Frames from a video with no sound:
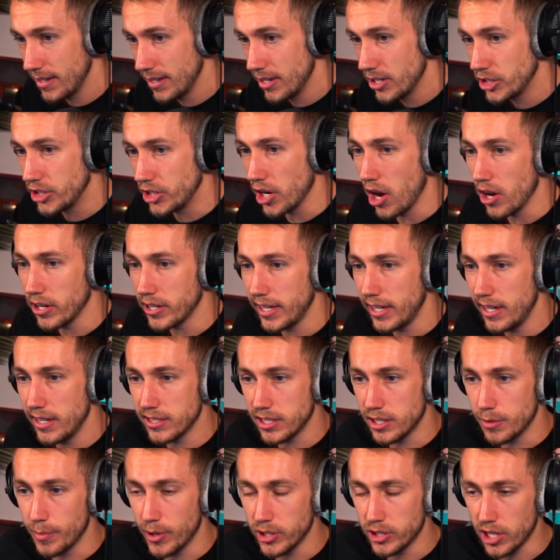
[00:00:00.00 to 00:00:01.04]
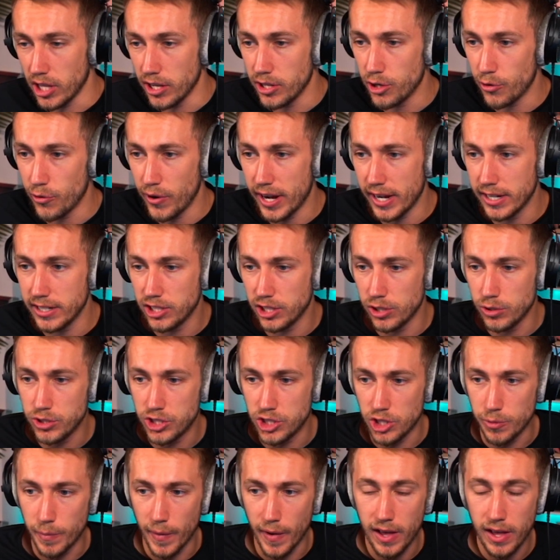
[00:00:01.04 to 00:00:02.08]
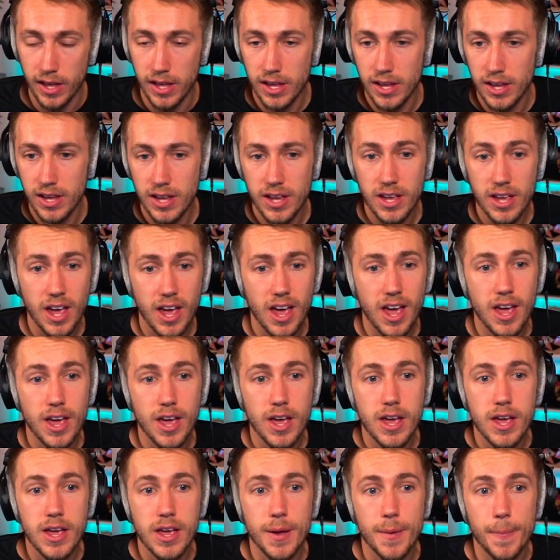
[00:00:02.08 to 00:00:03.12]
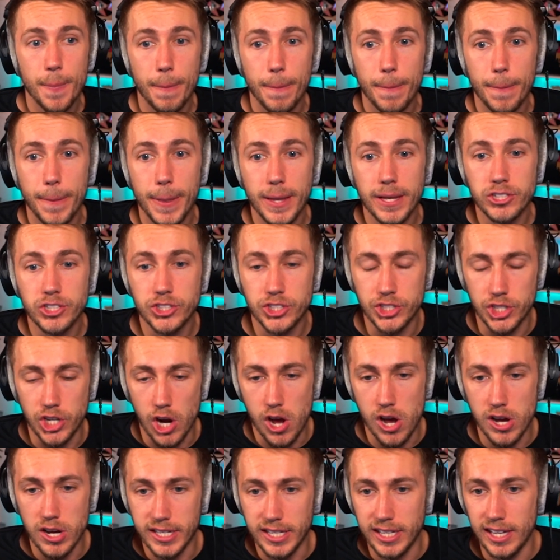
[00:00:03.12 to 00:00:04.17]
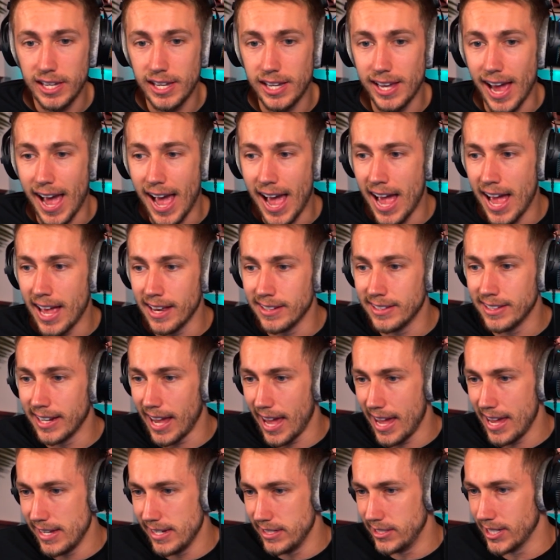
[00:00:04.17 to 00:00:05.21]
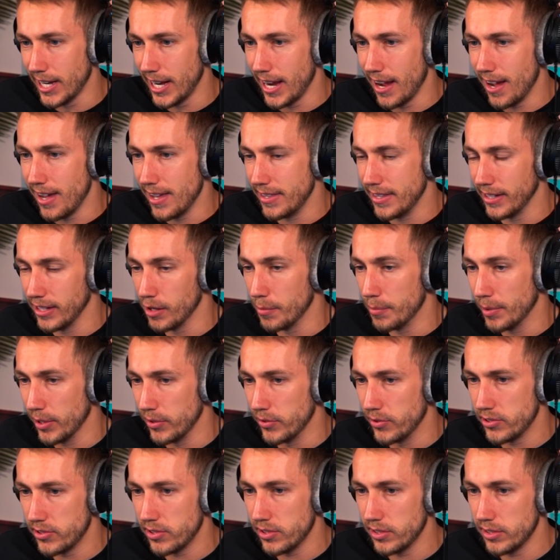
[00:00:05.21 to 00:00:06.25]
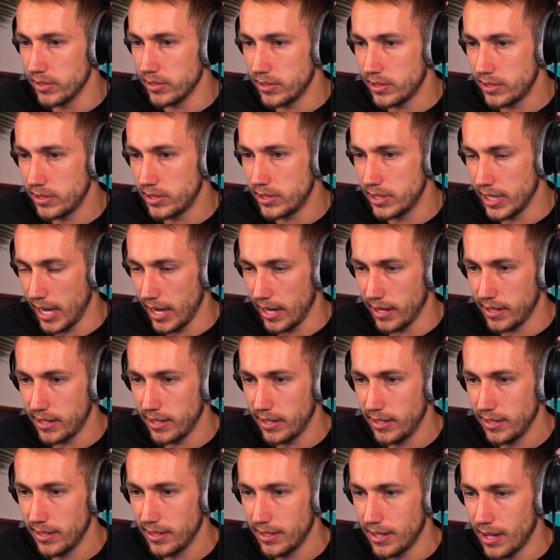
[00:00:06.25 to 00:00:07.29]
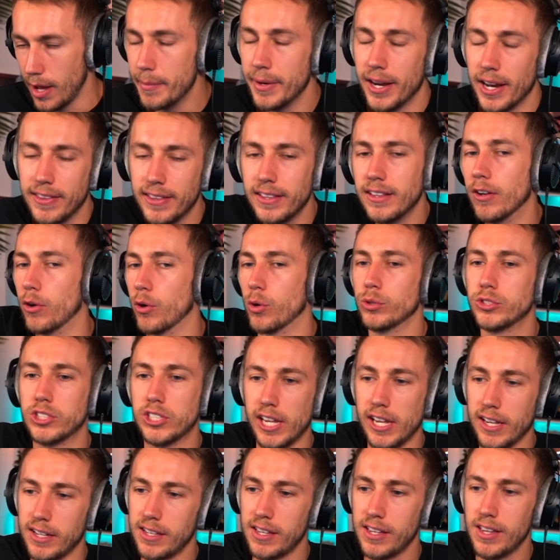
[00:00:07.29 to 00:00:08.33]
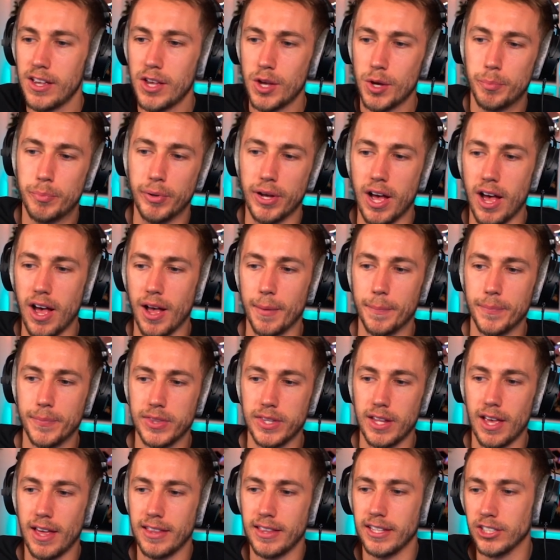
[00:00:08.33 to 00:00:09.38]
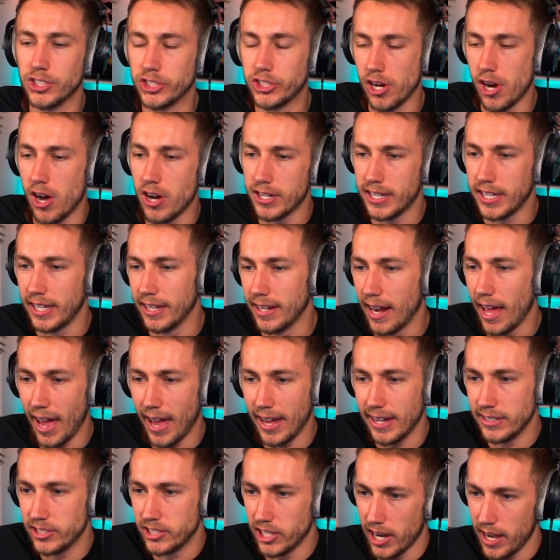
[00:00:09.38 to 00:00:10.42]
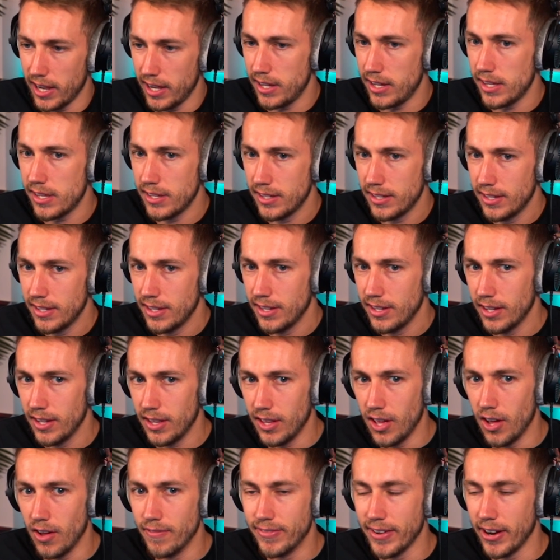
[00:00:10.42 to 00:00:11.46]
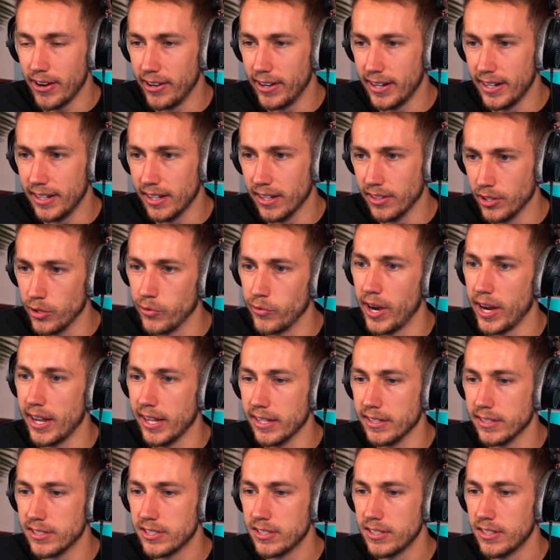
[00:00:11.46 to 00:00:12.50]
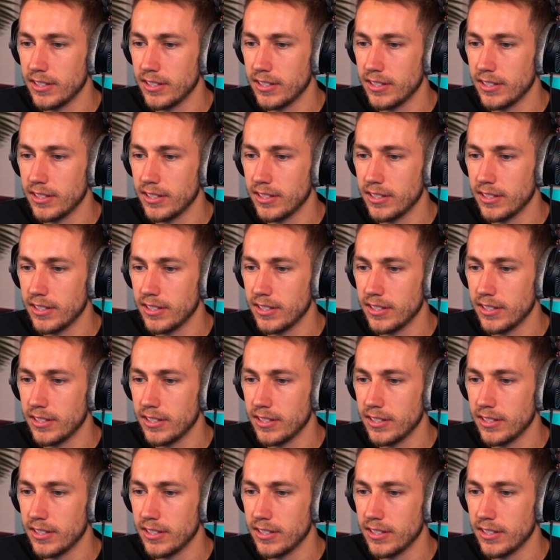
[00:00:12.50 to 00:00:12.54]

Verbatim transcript: Sharky is the most underrated YouTuber. Sharky and AJ, I think, are both sick. I mean, I think they're all sick, but I think Sharky and AJ are very underrated.